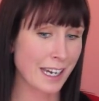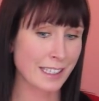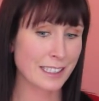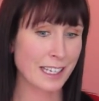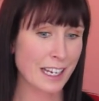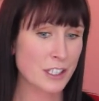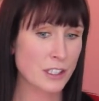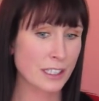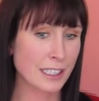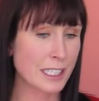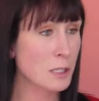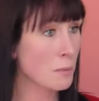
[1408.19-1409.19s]
hey, it
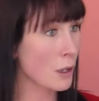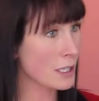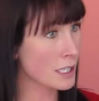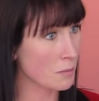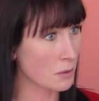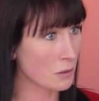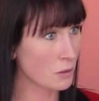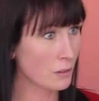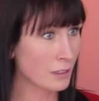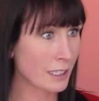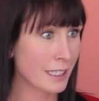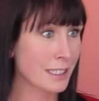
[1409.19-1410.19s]
actually is possible.